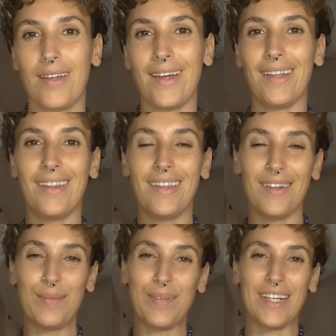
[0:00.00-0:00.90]

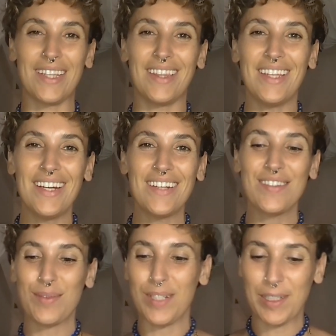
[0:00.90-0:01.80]
Hello, my
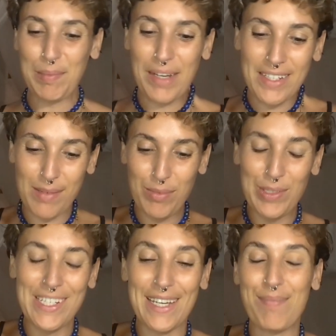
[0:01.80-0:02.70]
loves. Welcome back to
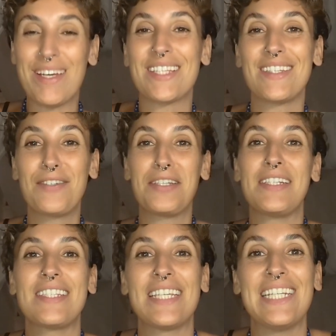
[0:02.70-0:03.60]
Moonday
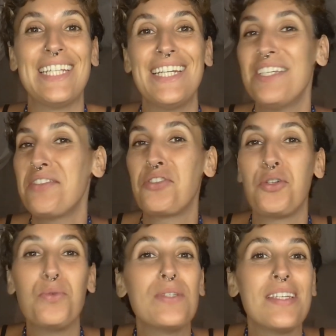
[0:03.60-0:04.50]
Messages. It is
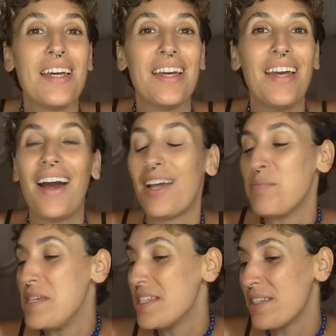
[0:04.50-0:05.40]
Tuesday. I
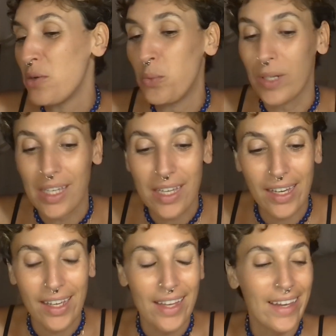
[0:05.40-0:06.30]
missed a
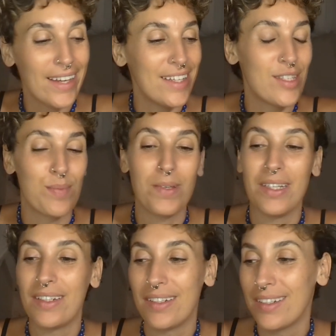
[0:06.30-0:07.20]
week. It's
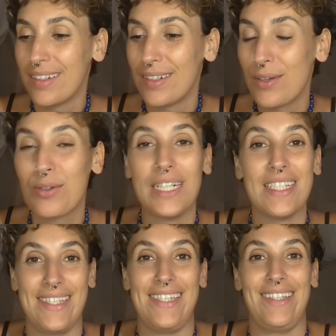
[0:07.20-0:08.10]
been
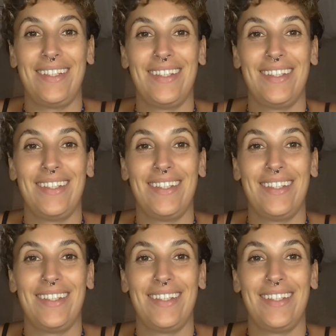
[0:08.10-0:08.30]
crazy.